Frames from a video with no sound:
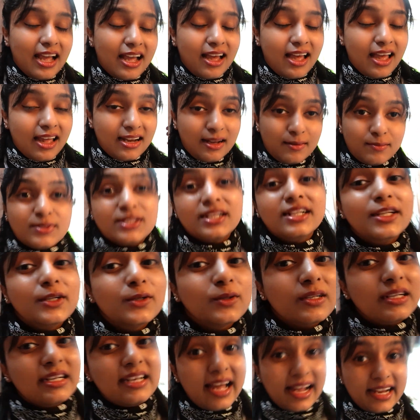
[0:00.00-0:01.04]
an
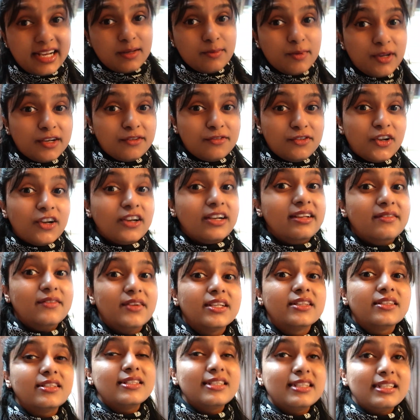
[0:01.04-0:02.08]
absolute nightmare if you're living
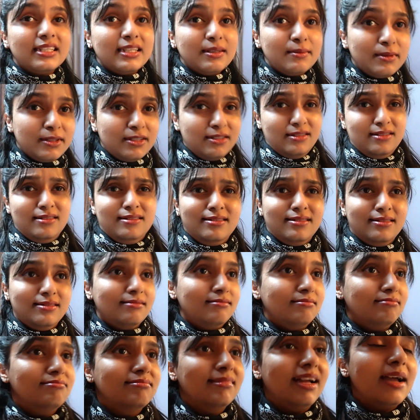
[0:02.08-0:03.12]
in the city, because
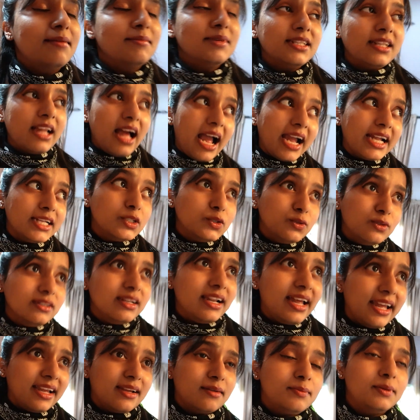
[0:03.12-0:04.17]
I mean, I do
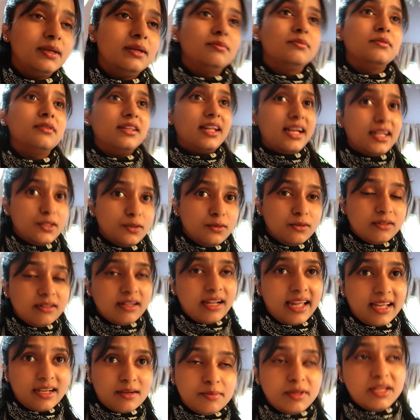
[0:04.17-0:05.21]
like people, I do
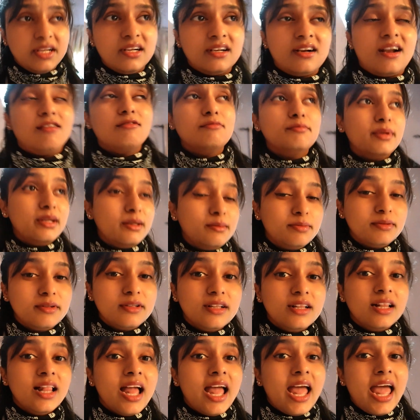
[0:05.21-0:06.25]
like being around
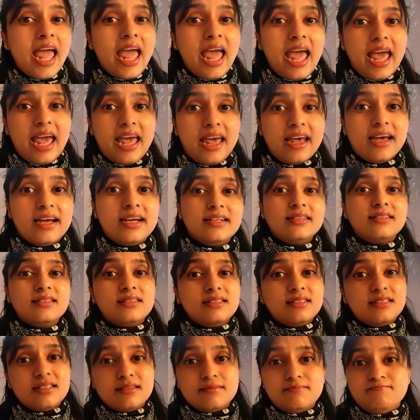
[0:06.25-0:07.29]
people,
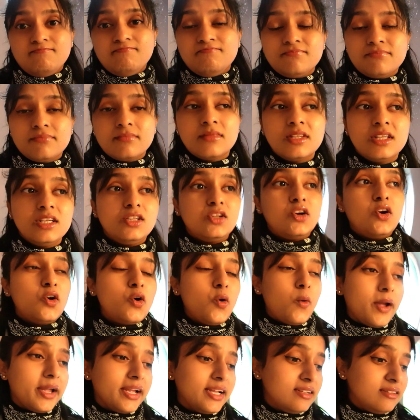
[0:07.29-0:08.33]
and
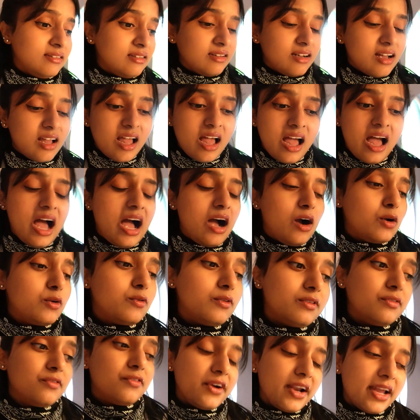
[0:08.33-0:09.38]
going out
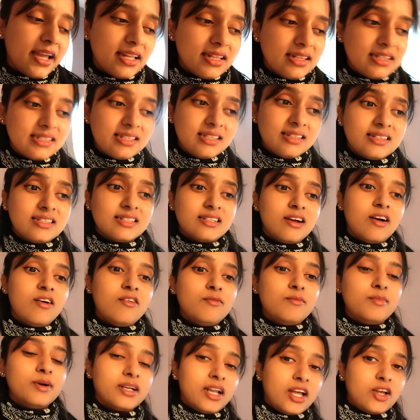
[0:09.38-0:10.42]
with friends and
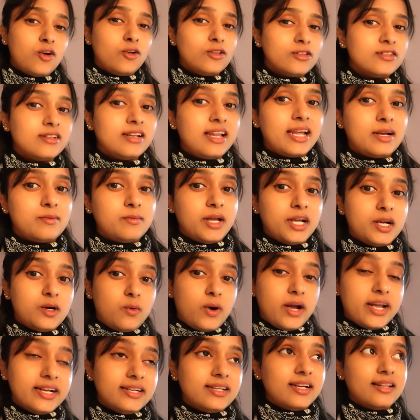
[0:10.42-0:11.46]
stuff, but I also like my
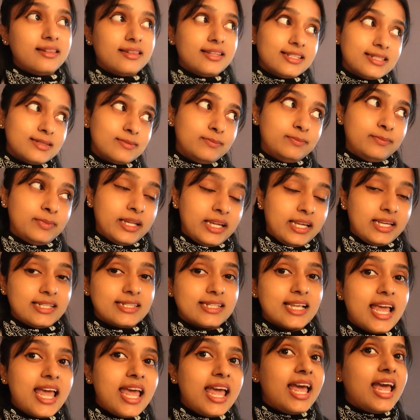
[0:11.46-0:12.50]
quiet, and this place
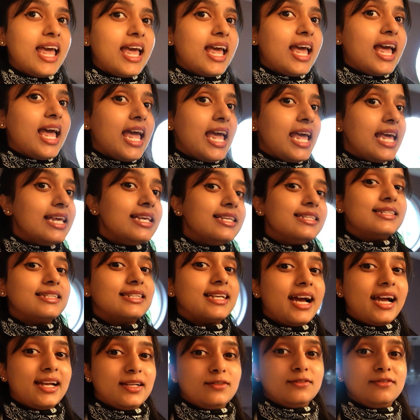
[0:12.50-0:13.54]
is
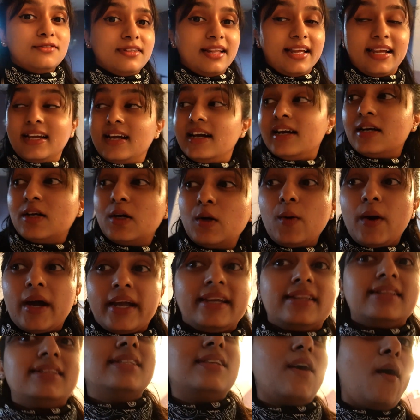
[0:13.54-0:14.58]
kind of like
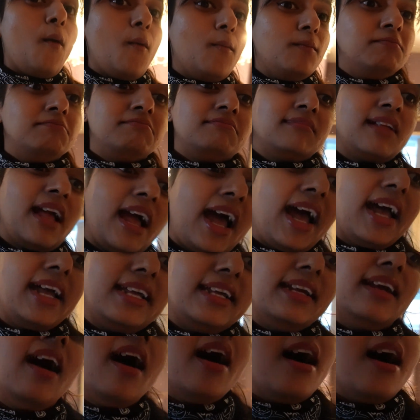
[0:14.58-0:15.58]
quiet, so I